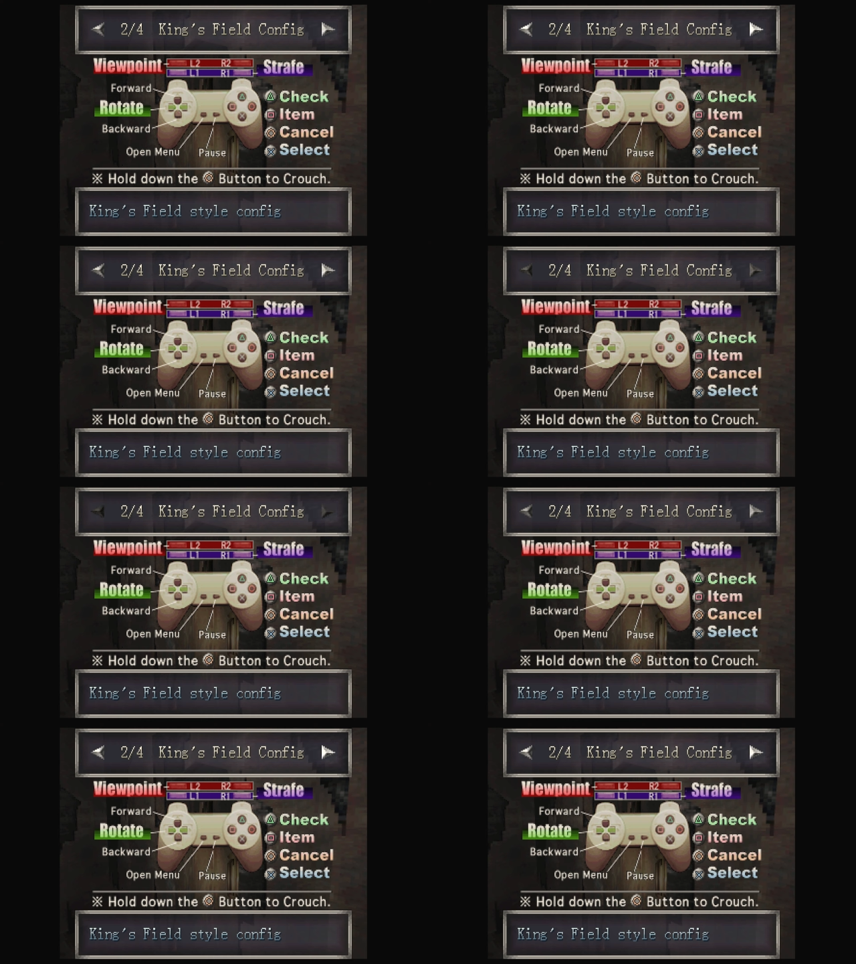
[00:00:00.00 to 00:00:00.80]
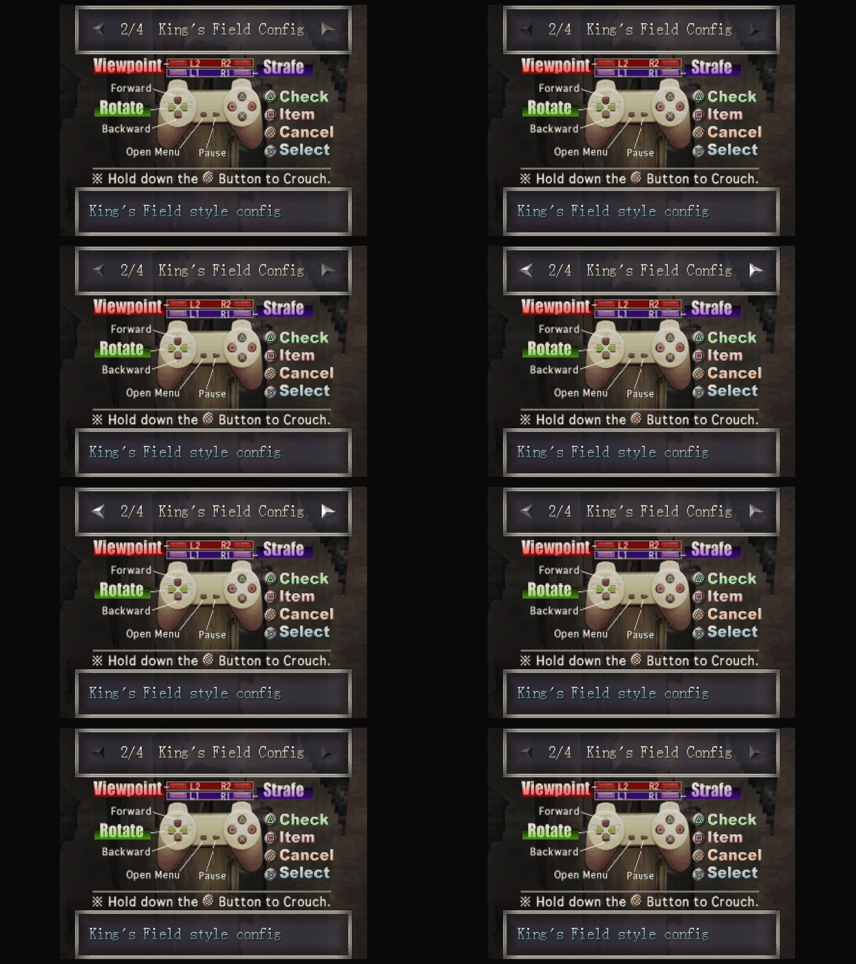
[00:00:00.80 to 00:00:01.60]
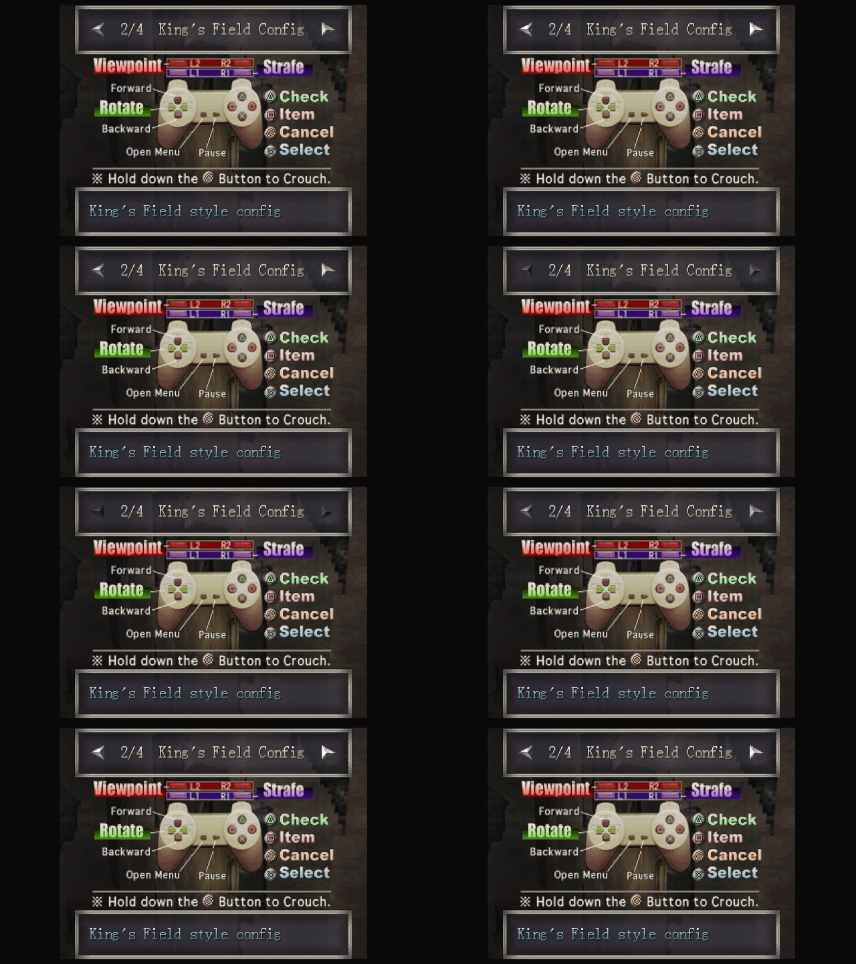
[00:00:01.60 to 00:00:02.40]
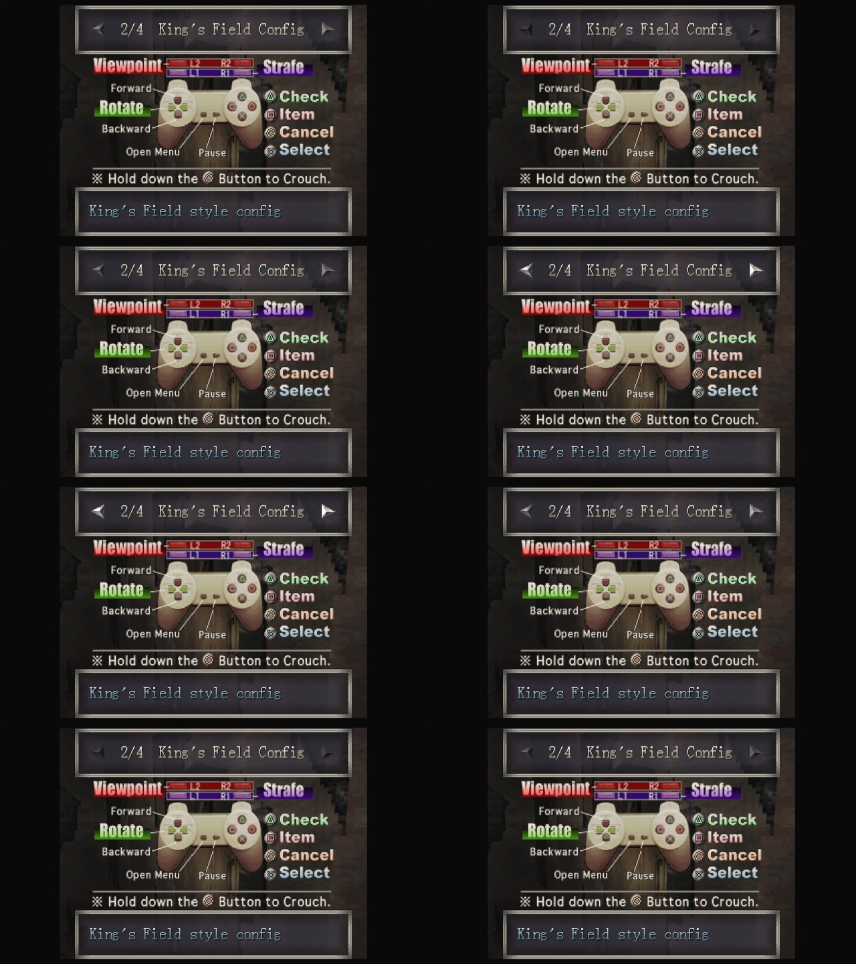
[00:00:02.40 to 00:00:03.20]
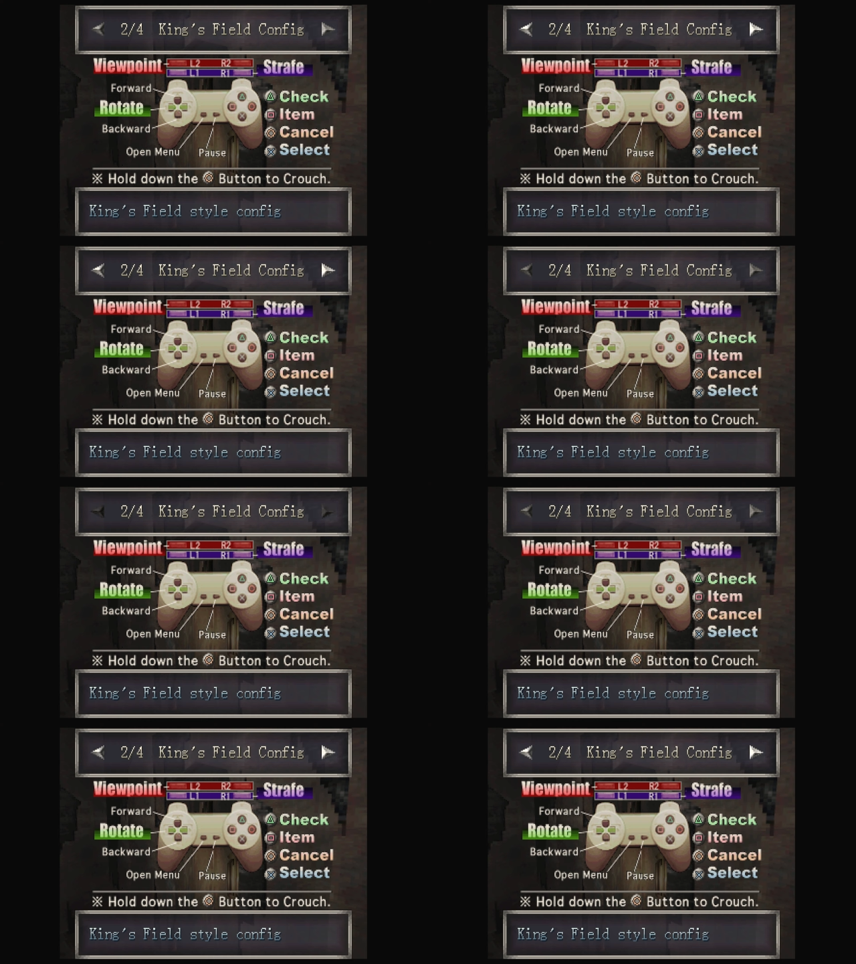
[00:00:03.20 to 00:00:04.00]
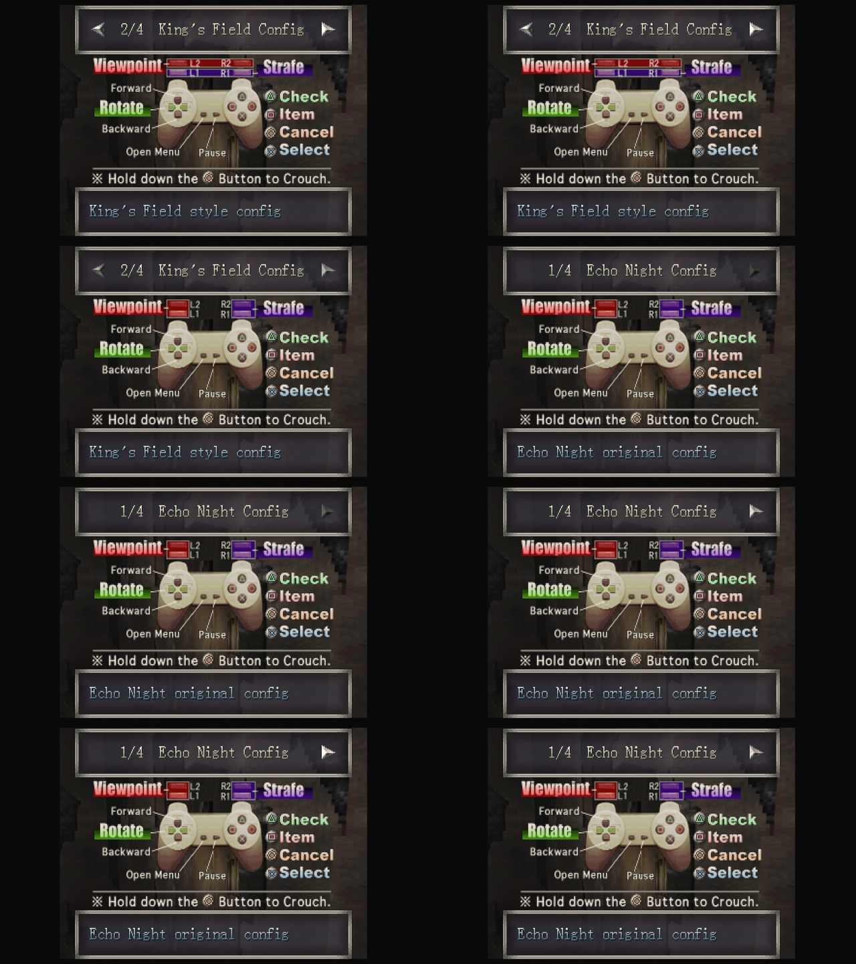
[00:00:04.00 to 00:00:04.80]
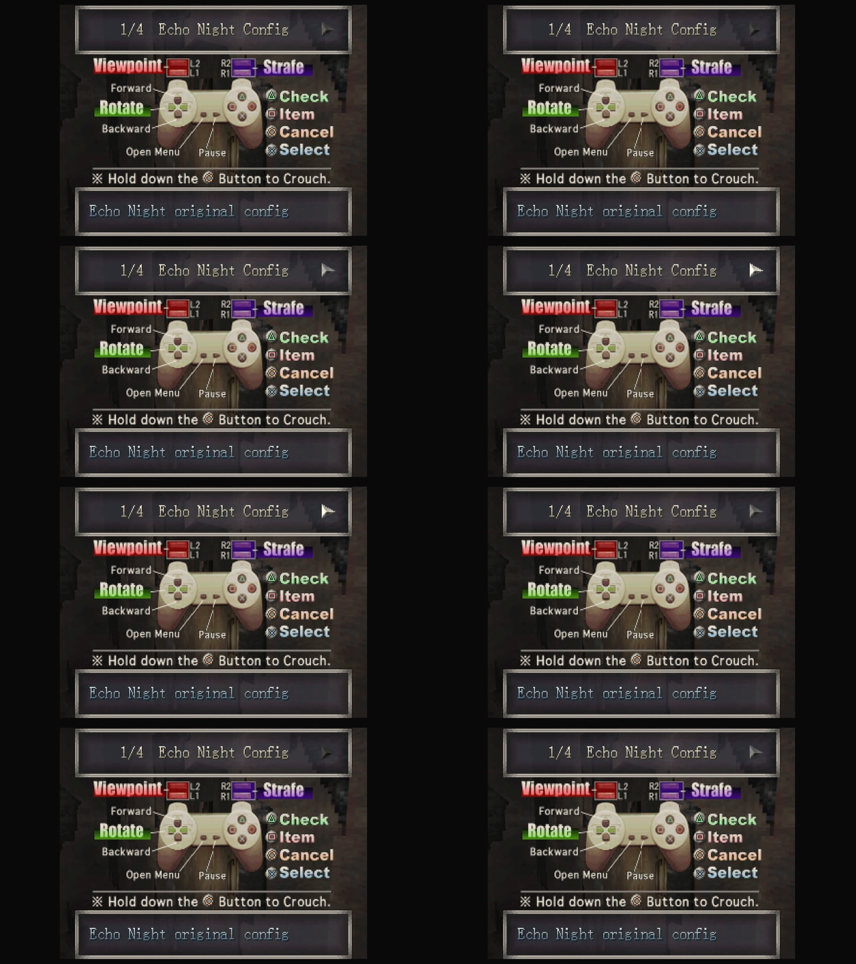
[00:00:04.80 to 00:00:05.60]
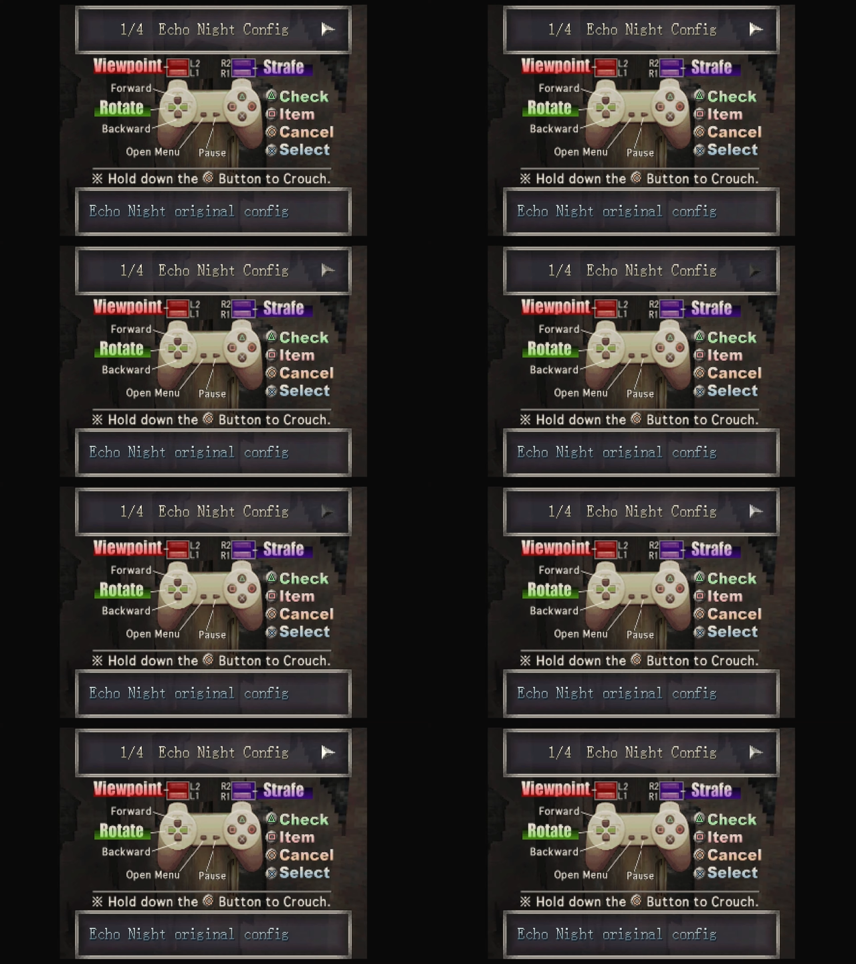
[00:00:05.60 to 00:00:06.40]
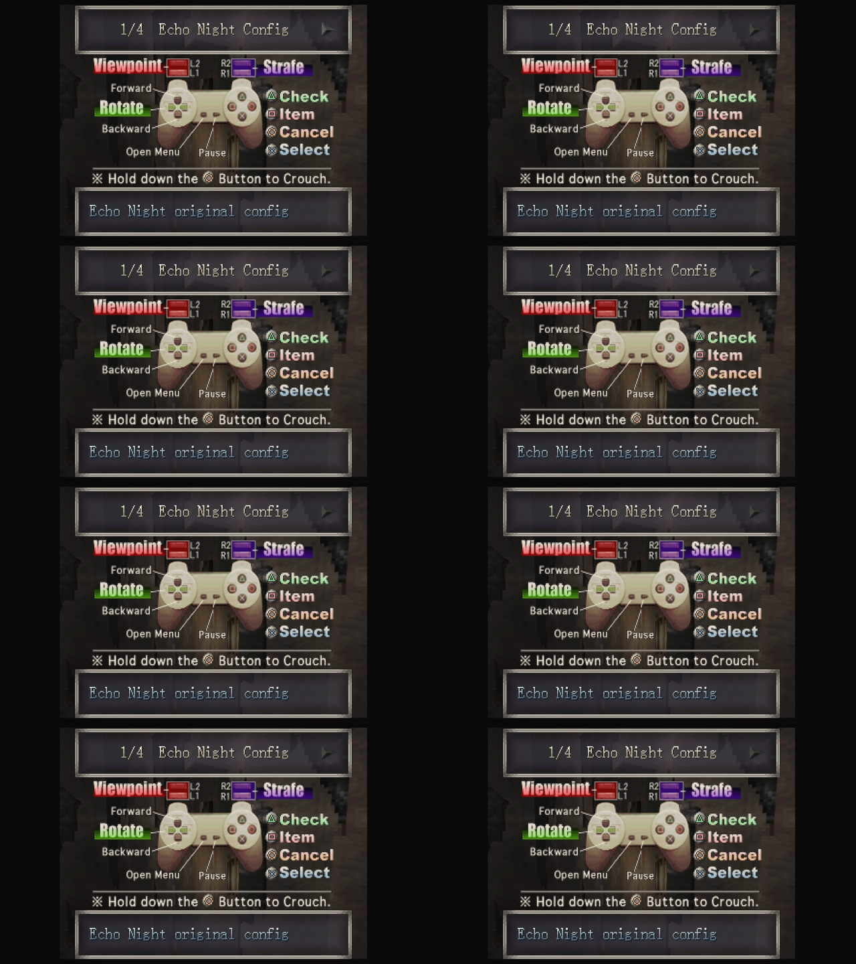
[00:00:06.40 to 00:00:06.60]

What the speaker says: [unreadable: no face in view]